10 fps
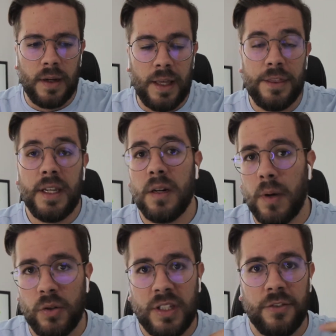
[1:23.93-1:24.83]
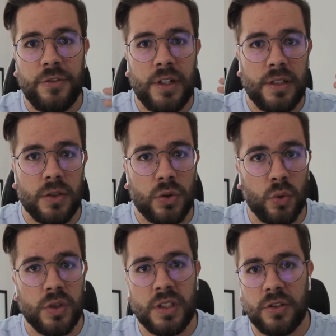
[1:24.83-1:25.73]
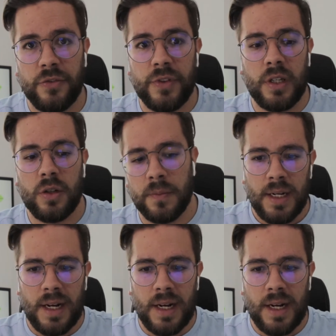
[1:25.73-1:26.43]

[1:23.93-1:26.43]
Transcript: and thinking about different sources of income.